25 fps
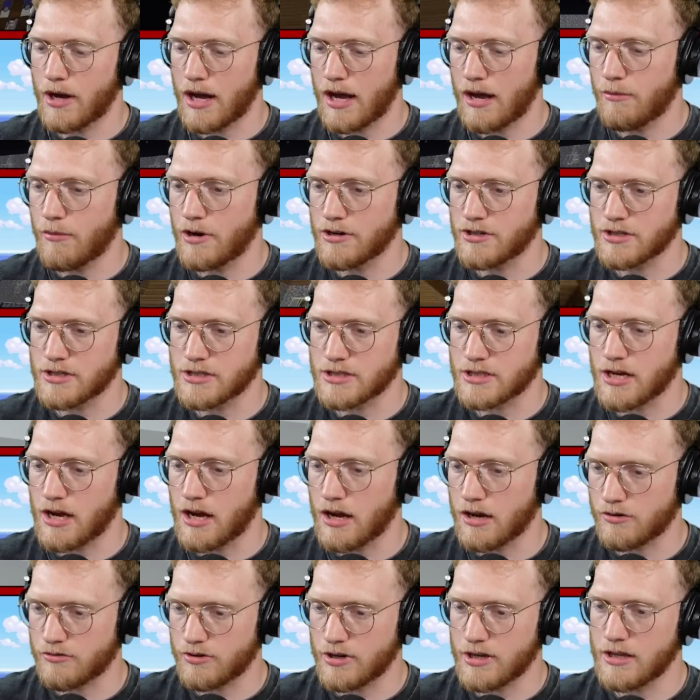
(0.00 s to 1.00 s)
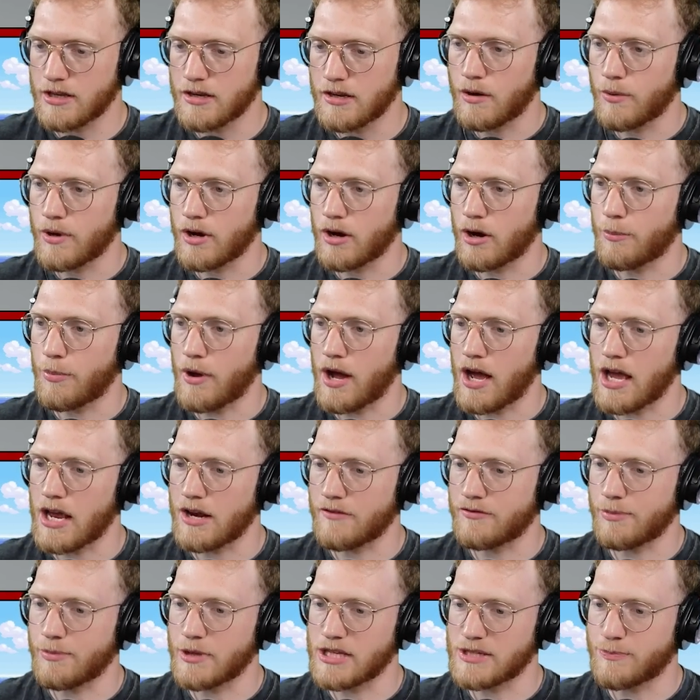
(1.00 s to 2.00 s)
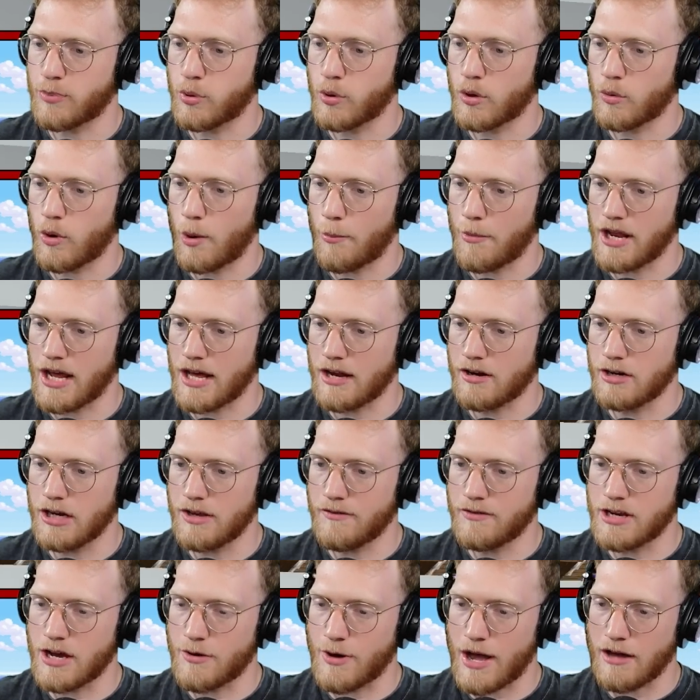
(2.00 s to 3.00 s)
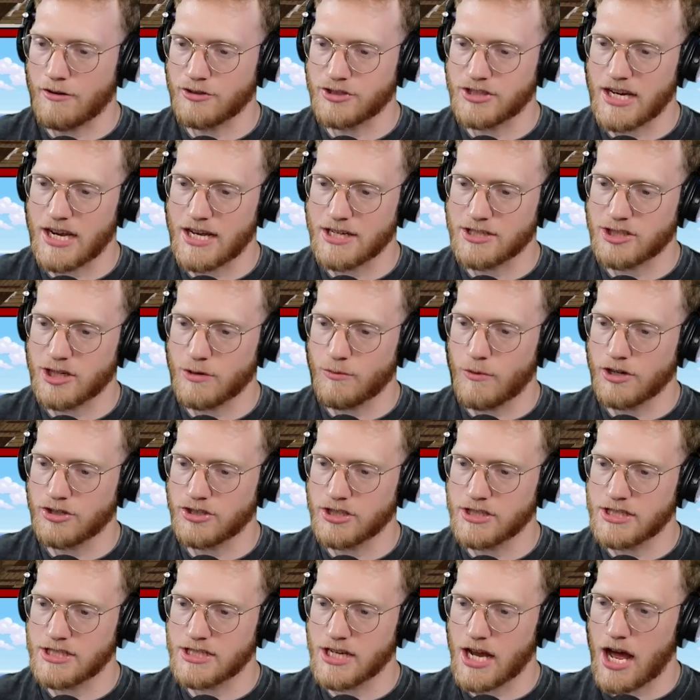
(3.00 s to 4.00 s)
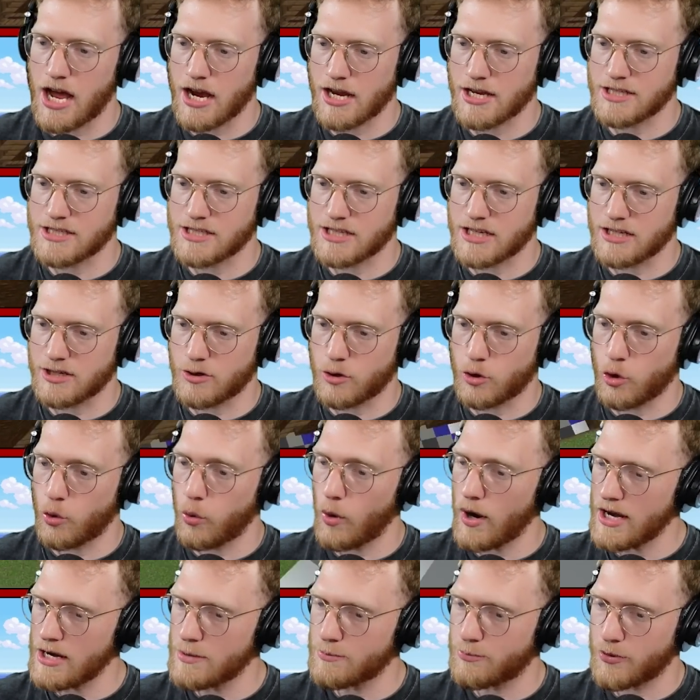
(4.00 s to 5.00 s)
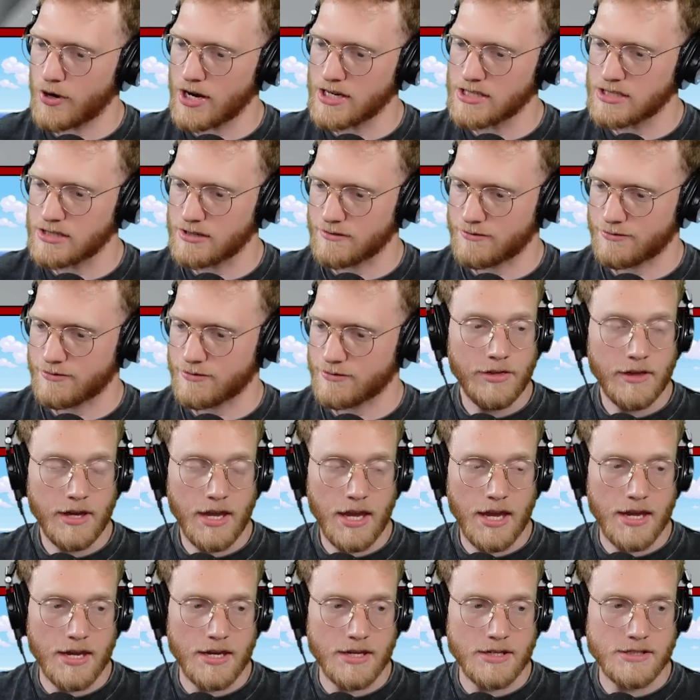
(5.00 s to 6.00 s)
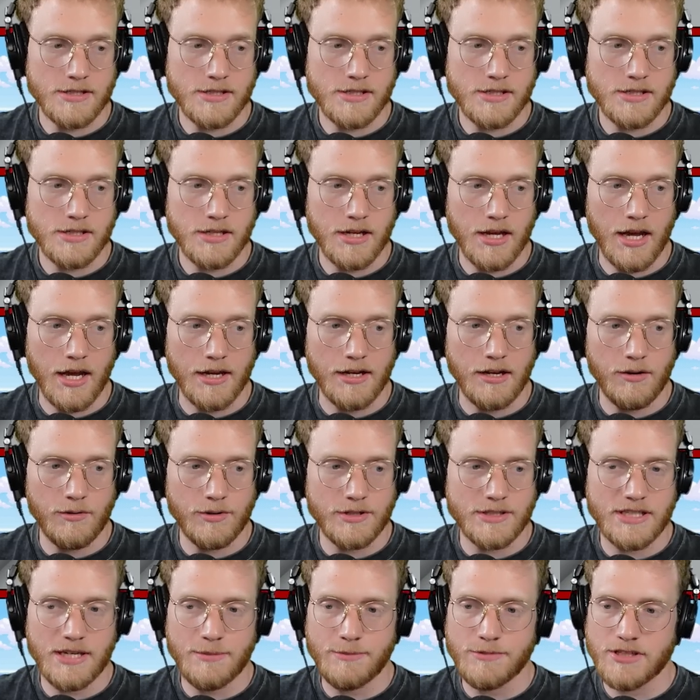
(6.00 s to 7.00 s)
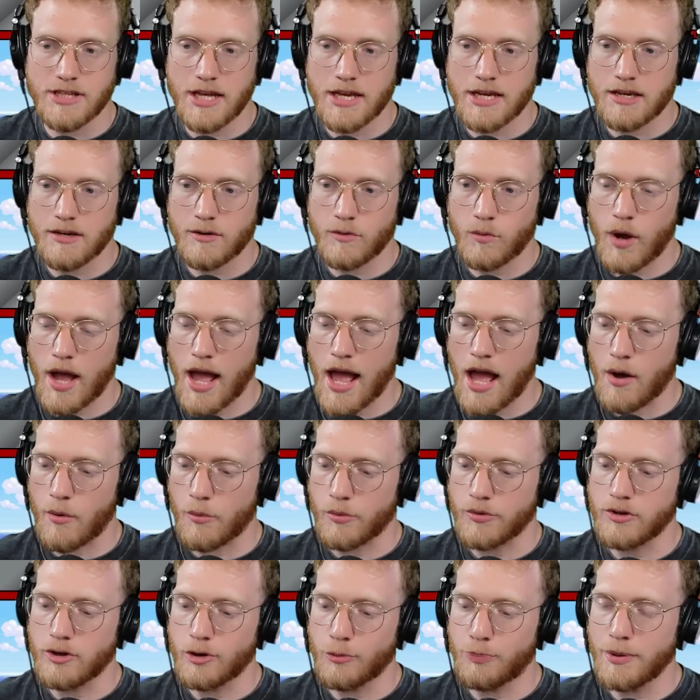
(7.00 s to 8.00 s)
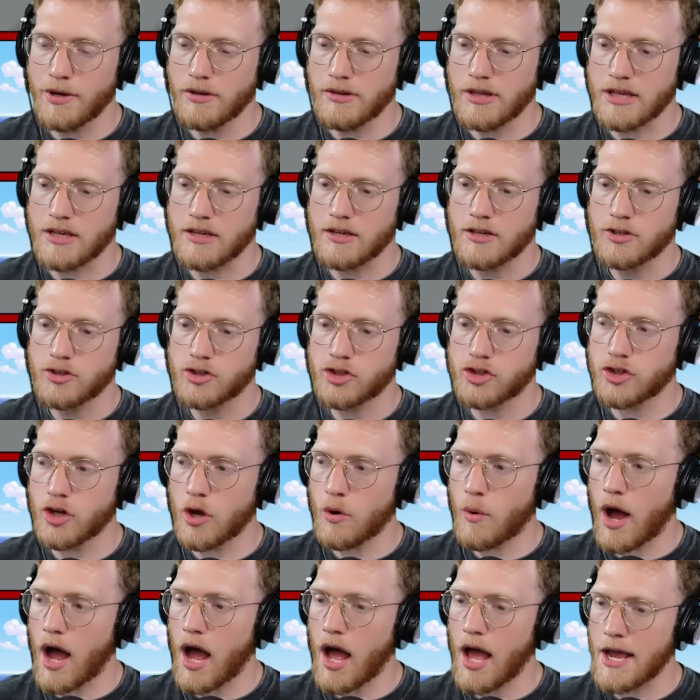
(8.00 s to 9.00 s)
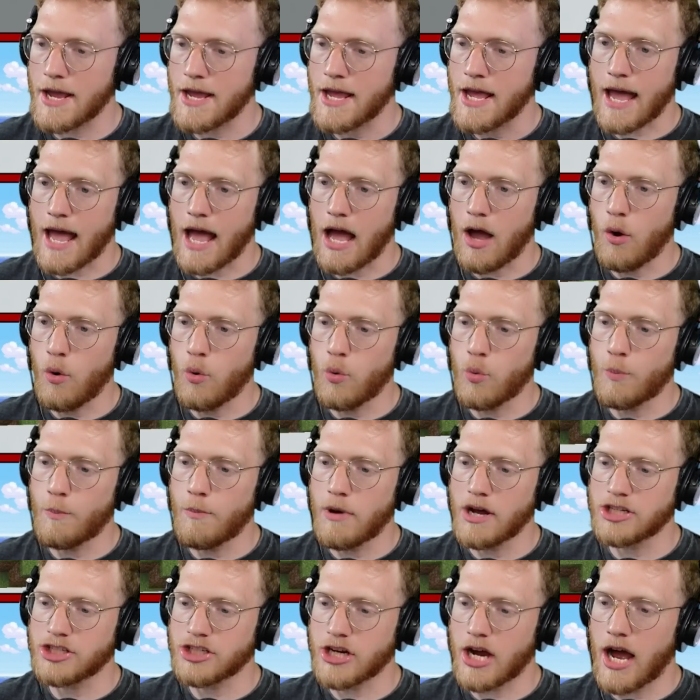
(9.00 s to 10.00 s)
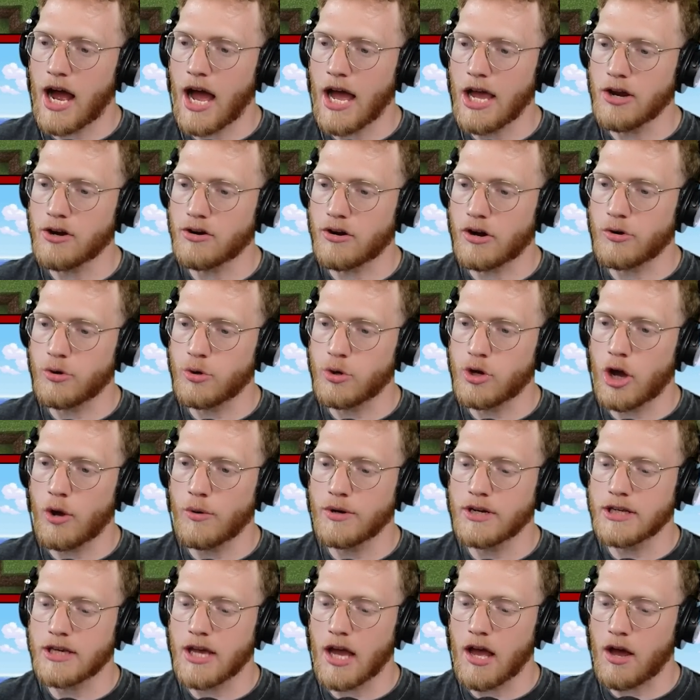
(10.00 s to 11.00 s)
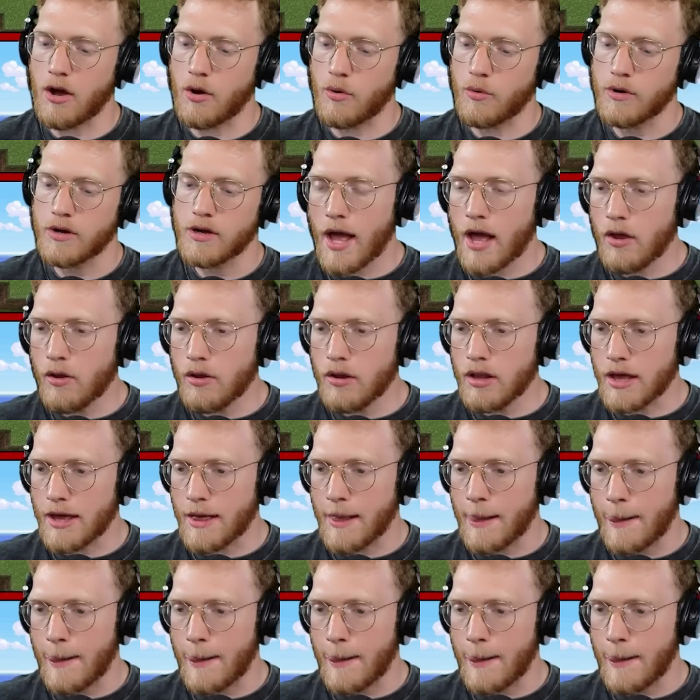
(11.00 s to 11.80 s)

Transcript: how much of this concrete that we are buying from this poor woman. I don't even know how she has so much in stock. It's quite impressive. thing is, I know it seems like, wow, you're building so high. Like, how much higher are you going to go? Well,